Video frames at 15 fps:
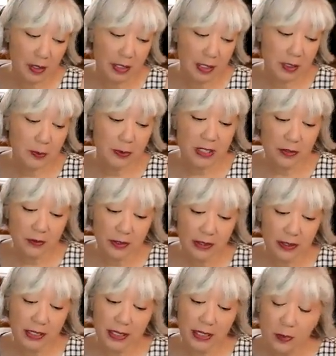
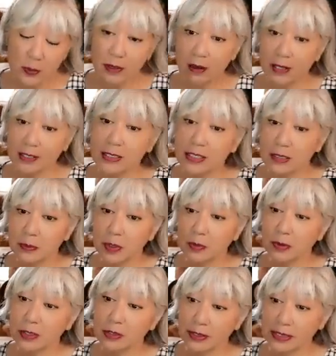specifically kids with autism who
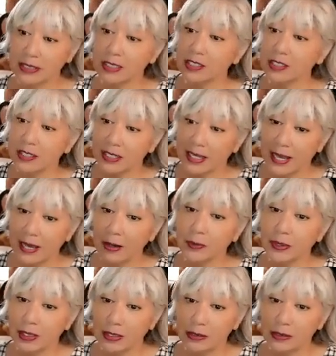were transitioning
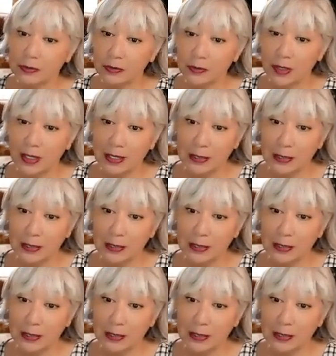out of